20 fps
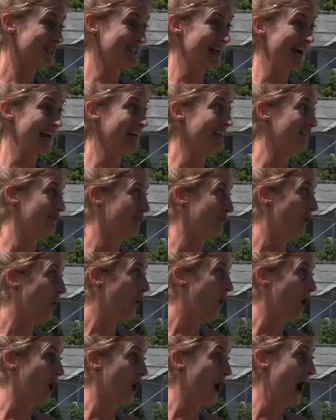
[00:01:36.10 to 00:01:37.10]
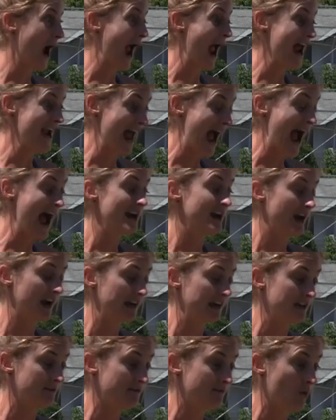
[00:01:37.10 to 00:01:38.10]
to 94, and at
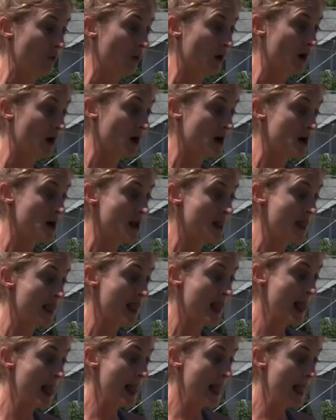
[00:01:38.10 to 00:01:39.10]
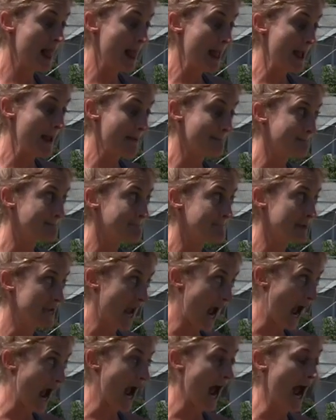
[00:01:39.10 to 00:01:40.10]
94. At the aid station.
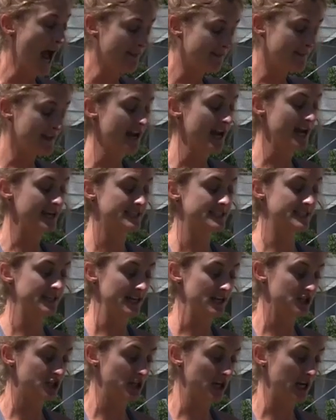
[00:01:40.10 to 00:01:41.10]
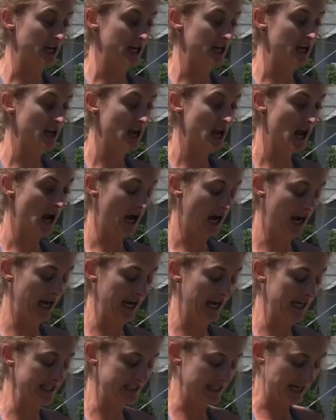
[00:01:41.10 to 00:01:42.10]
Yeah, at the aid station.
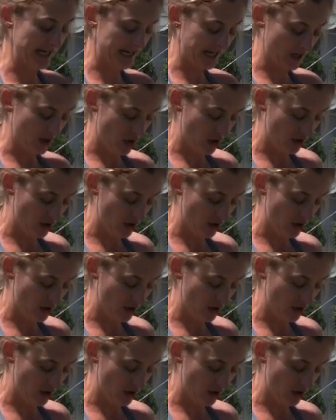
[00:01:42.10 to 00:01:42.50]
I had taken